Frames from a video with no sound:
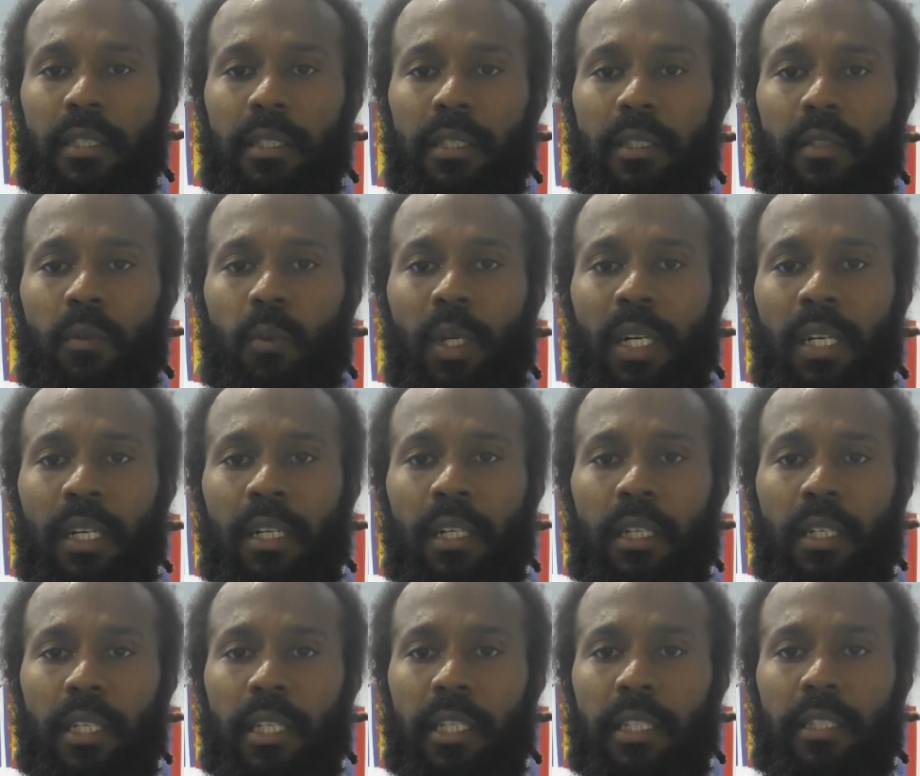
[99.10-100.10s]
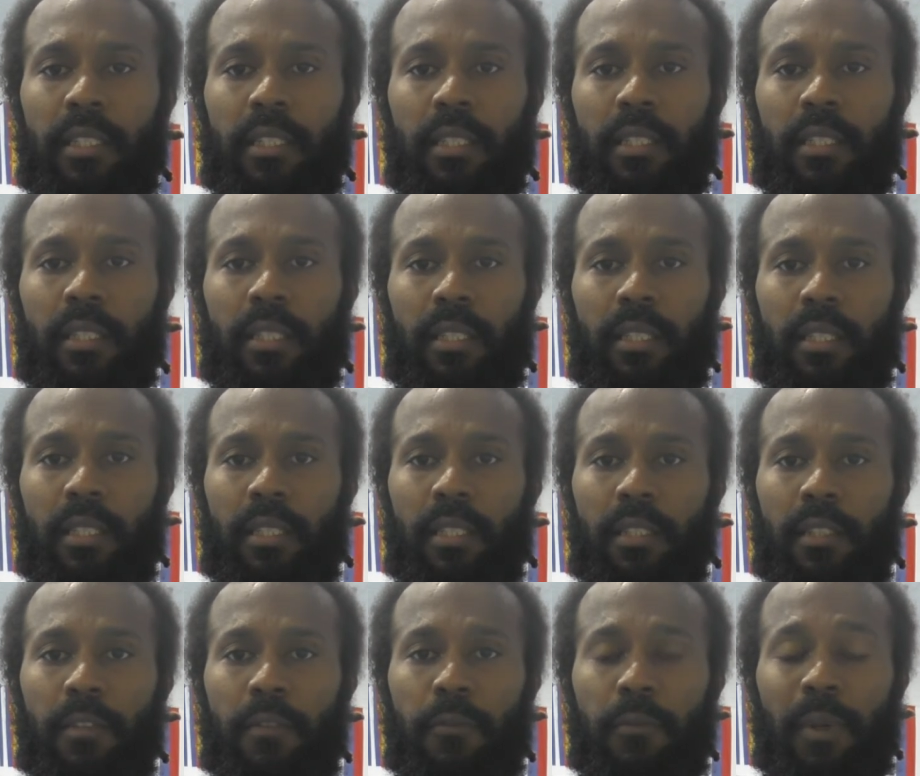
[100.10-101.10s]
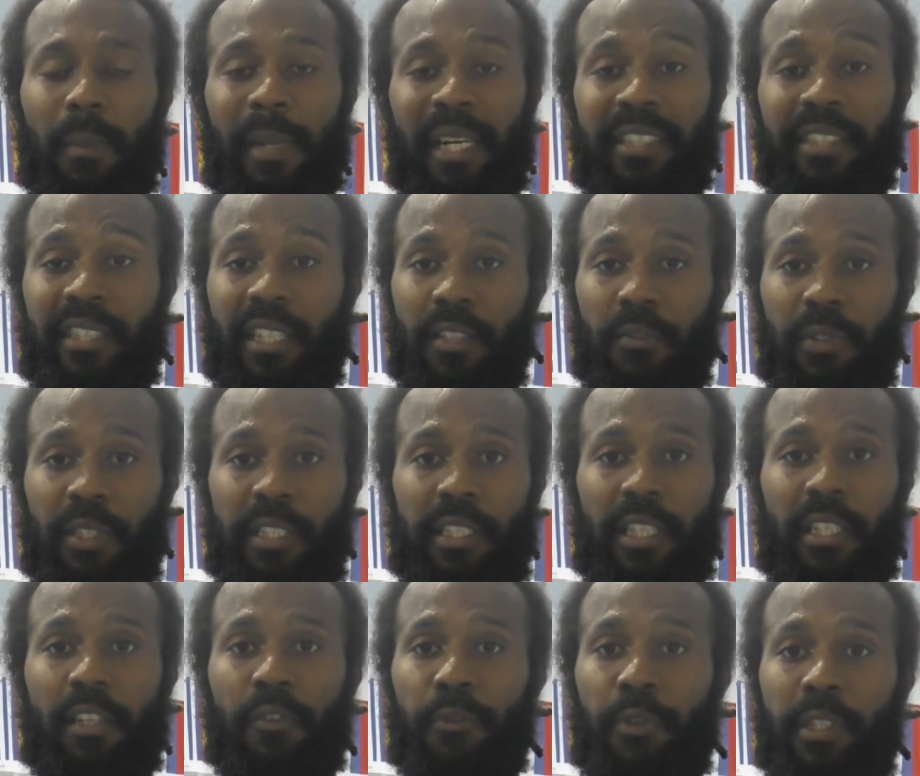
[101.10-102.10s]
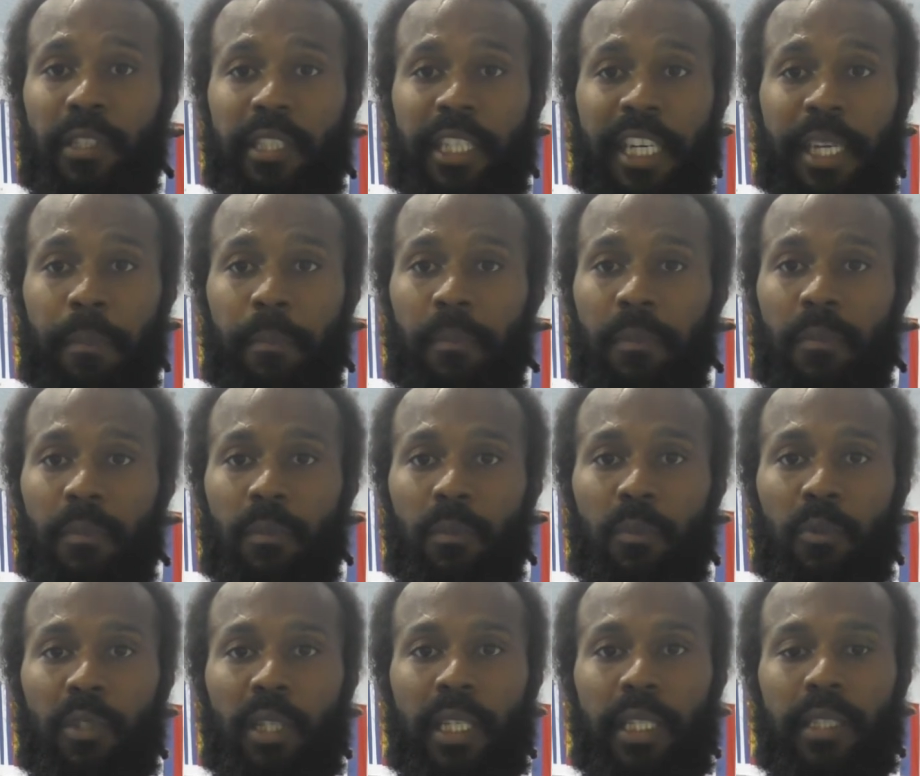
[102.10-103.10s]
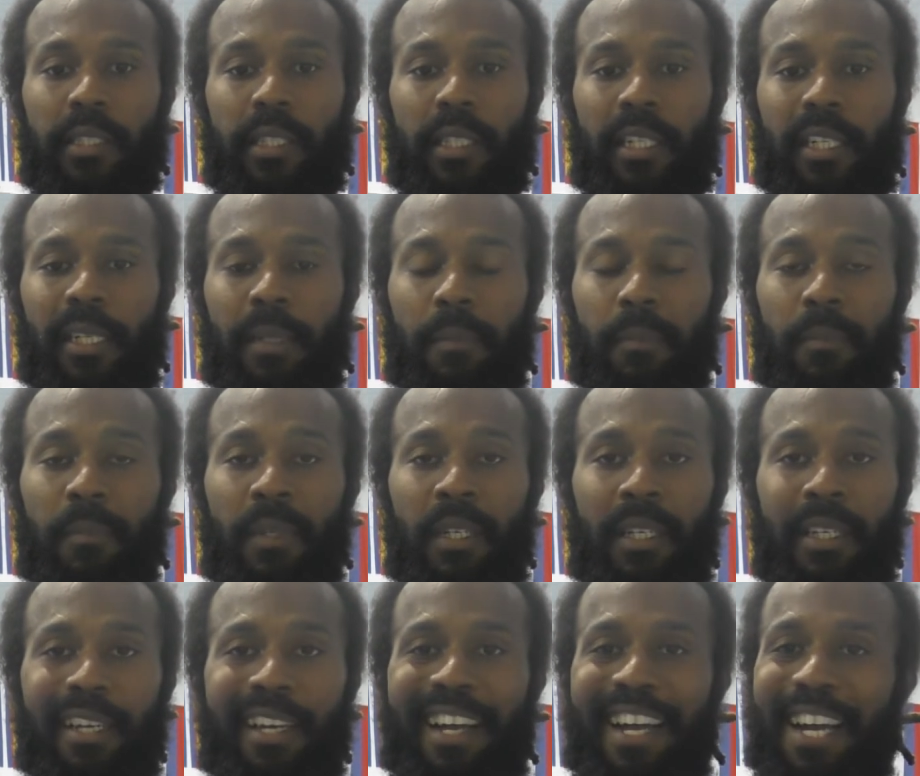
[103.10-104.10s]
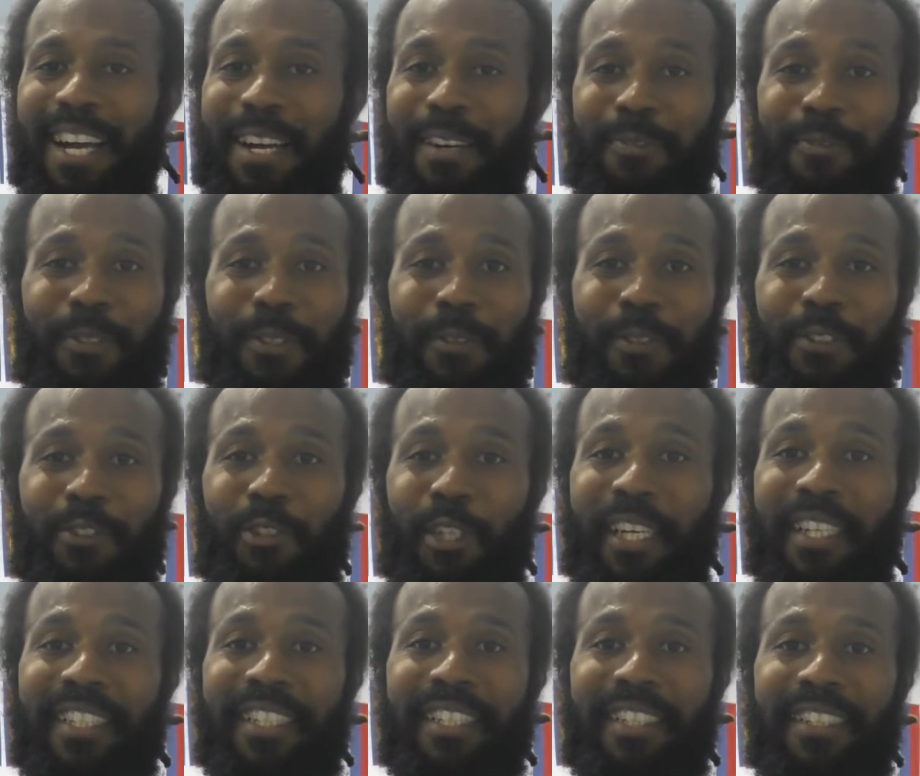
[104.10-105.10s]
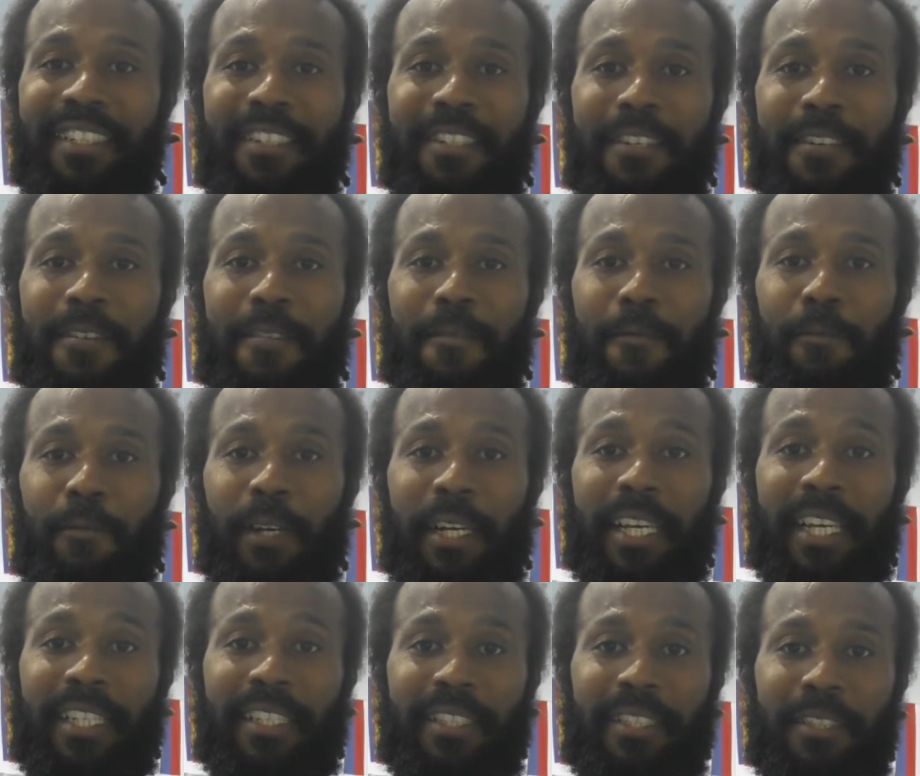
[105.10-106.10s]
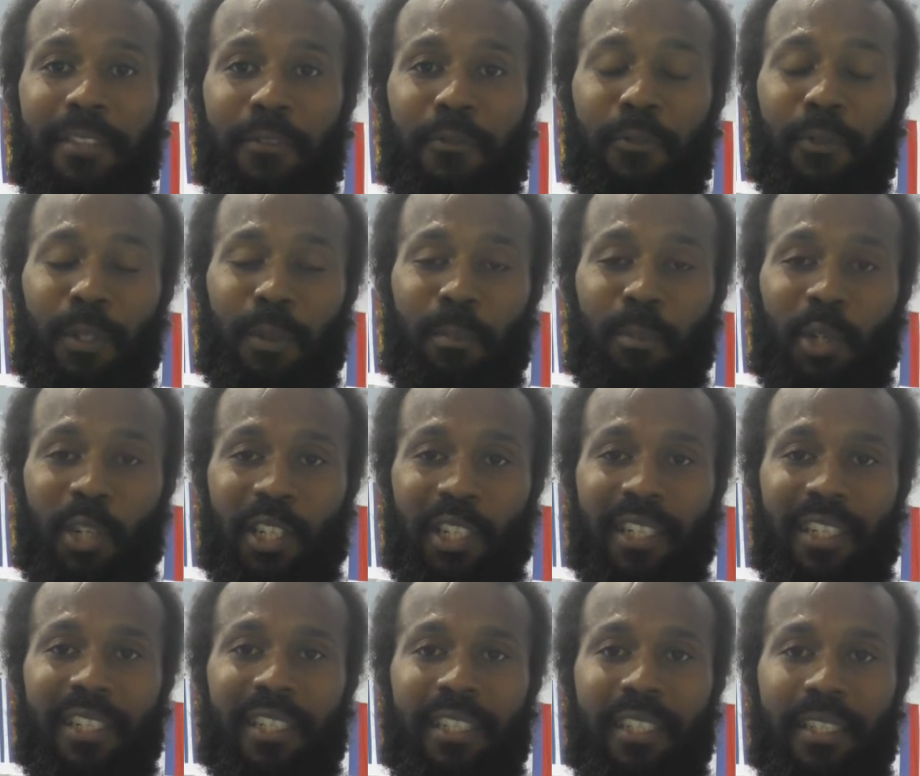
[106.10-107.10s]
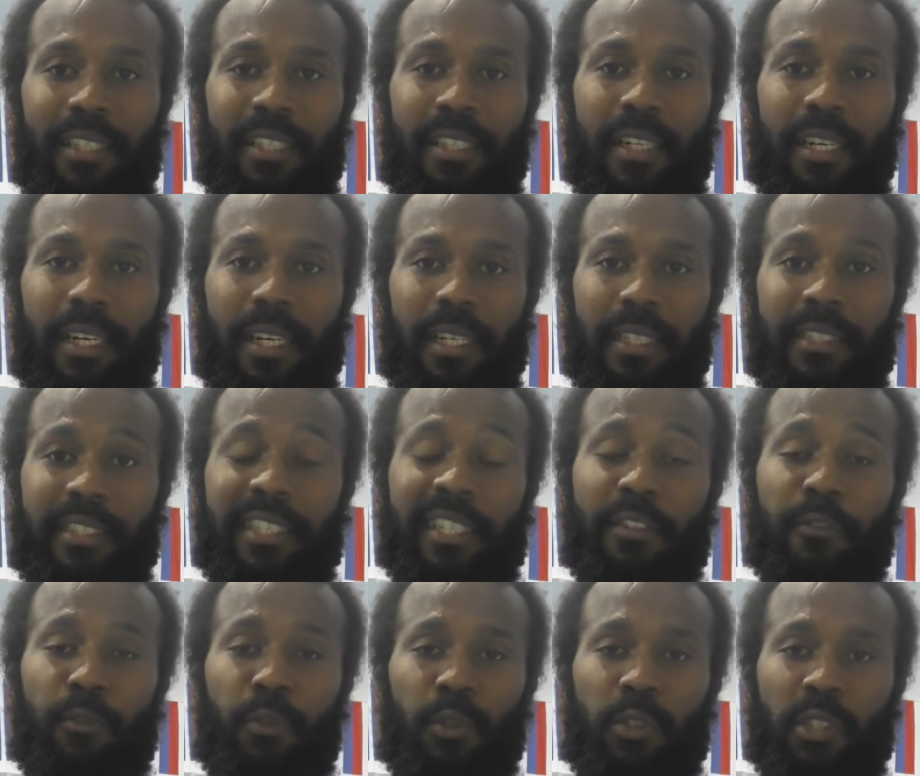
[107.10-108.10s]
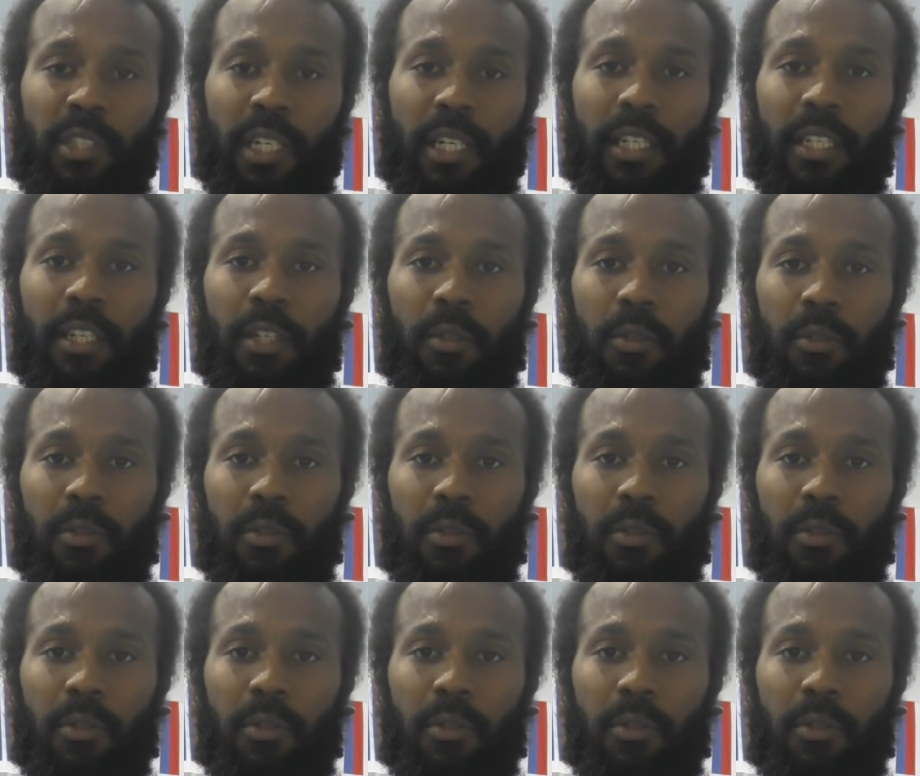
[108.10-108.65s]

Well, it's for myself, it's a different game, right? Um, I have to try to forget football and think futsal now.